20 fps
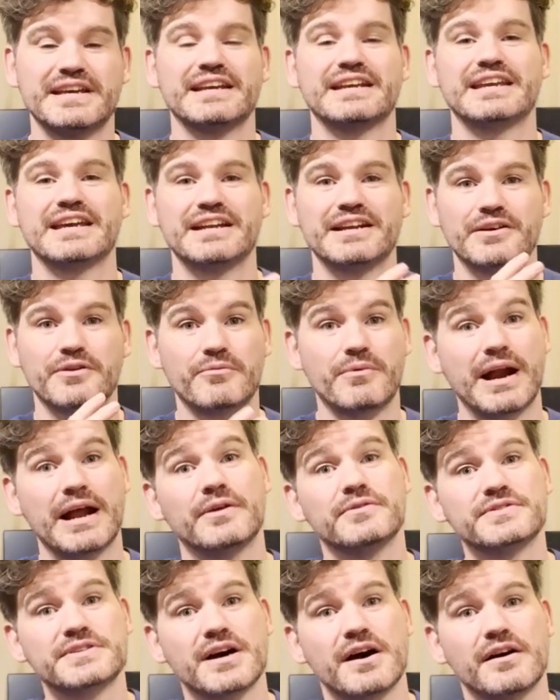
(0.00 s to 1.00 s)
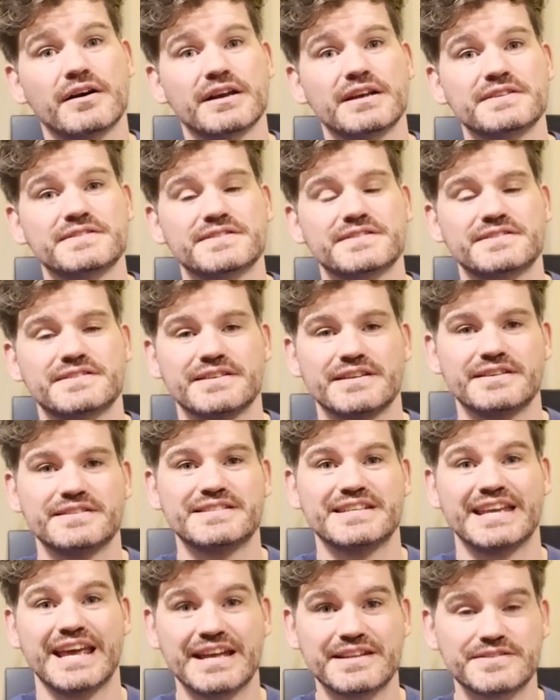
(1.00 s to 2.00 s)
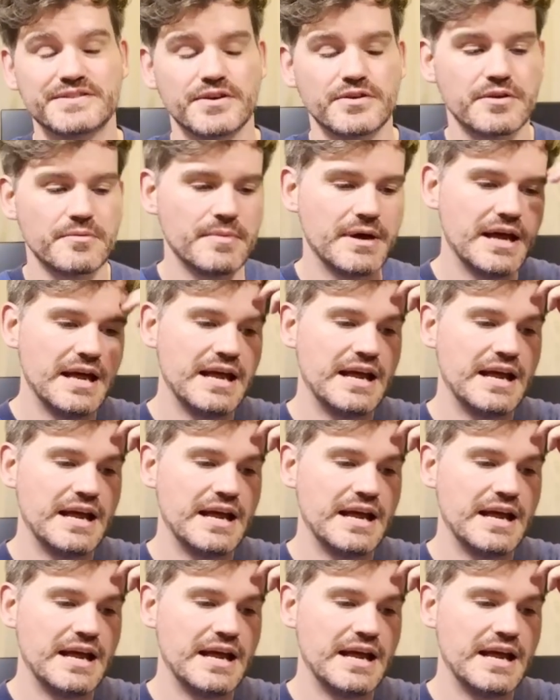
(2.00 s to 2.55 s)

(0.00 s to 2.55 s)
and getting around targets to get to them.